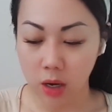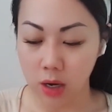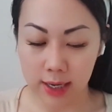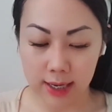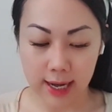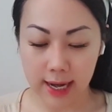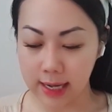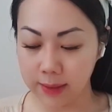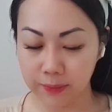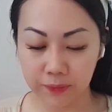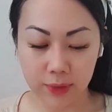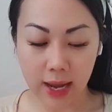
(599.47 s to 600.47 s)
Okay,
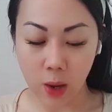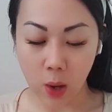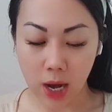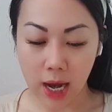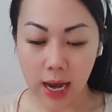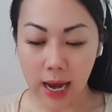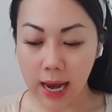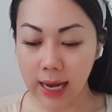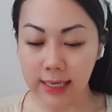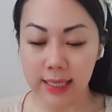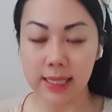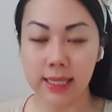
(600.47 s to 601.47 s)
now
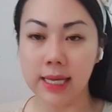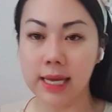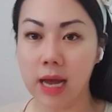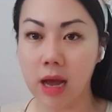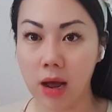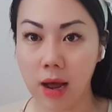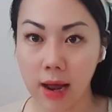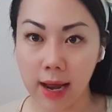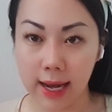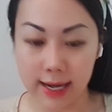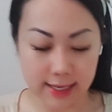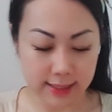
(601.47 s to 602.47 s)
under the
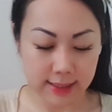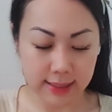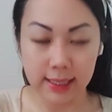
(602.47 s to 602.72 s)
eyes